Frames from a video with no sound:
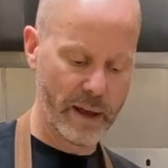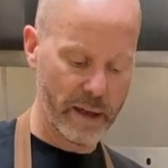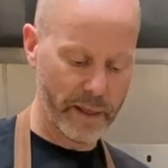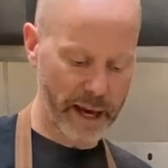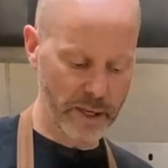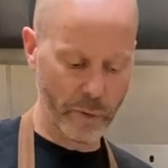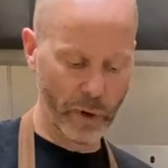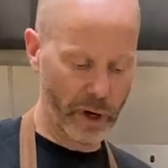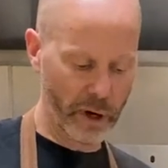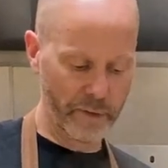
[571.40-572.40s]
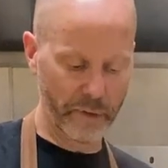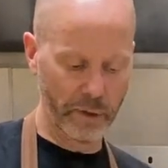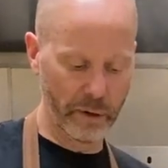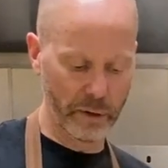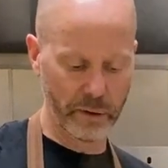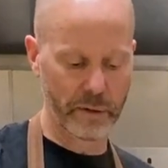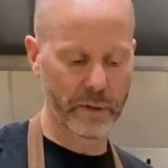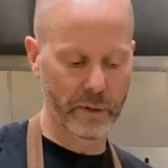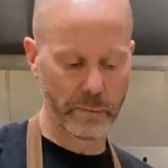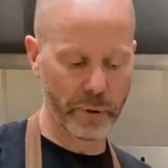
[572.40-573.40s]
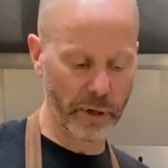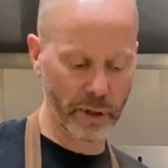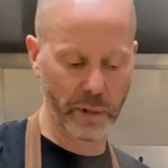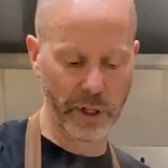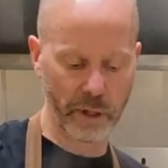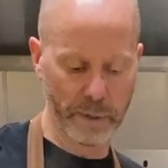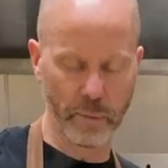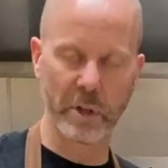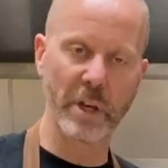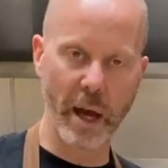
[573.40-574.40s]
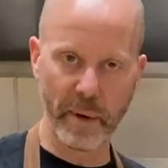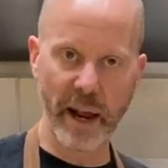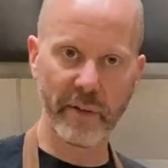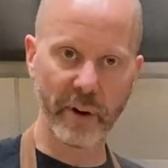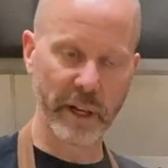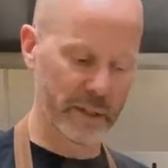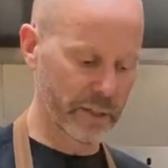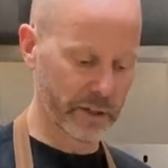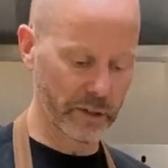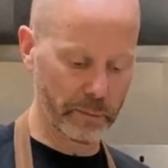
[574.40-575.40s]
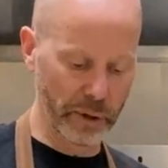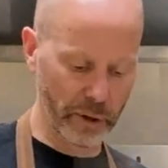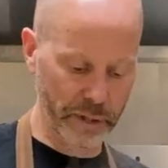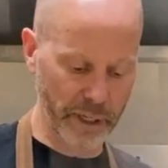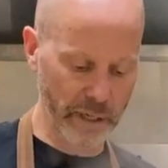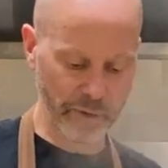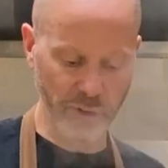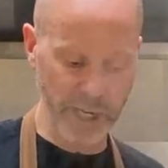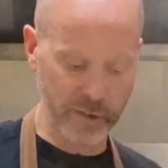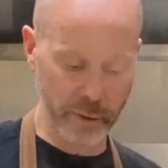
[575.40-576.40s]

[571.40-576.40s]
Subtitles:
that you will if you put a little bit more time and effort into just building a flavor